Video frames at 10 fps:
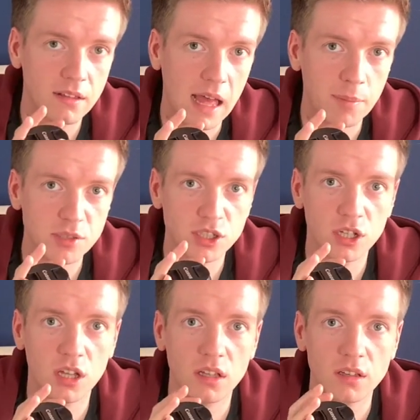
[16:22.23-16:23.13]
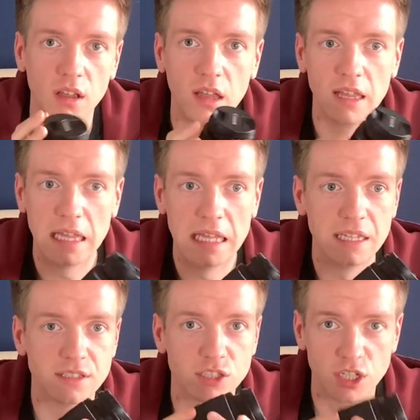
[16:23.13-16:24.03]
Aperture
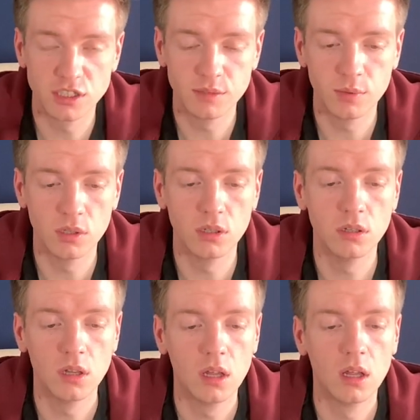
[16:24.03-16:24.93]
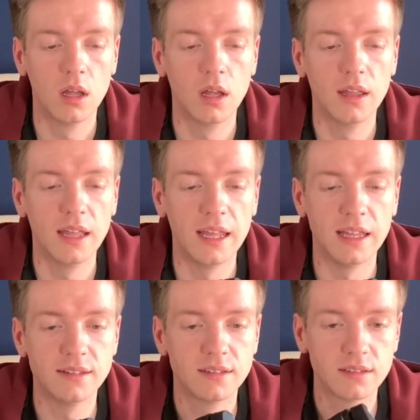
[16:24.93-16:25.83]
is adjustable.
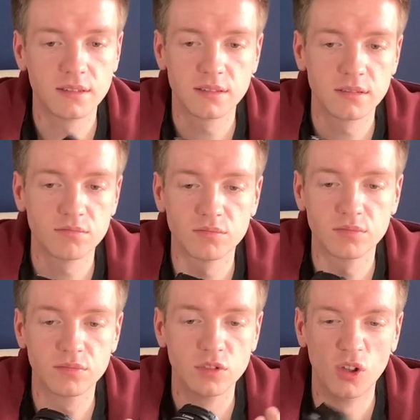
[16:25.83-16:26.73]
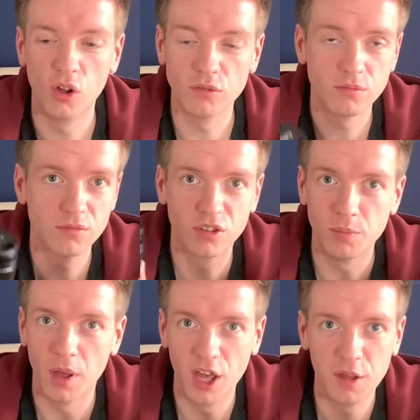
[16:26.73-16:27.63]
It's not
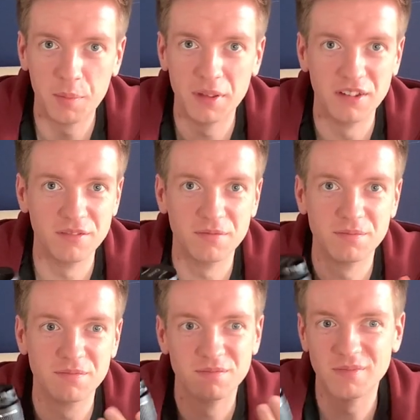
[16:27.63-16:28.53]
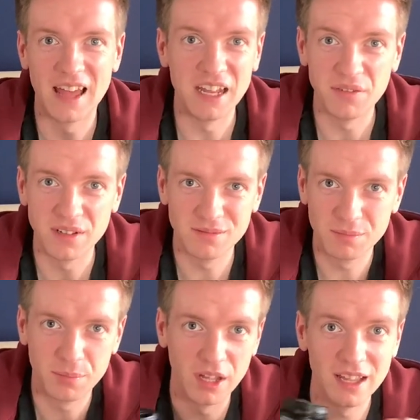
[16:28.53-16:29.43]
superb at anything,
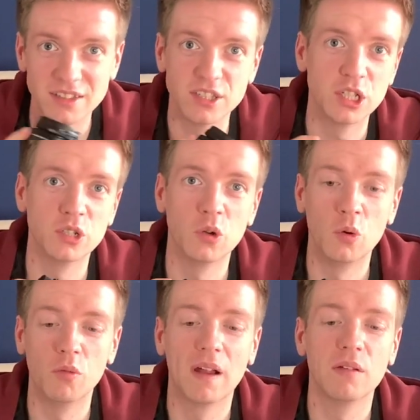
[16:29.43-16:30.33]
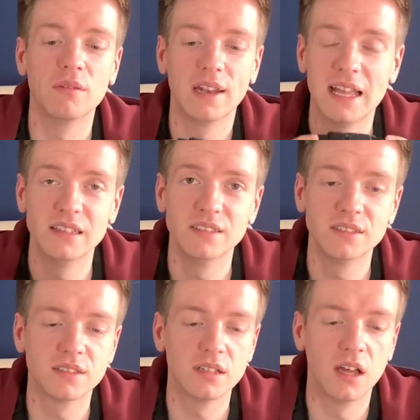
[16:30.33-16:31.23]
but it's a good all-round lens.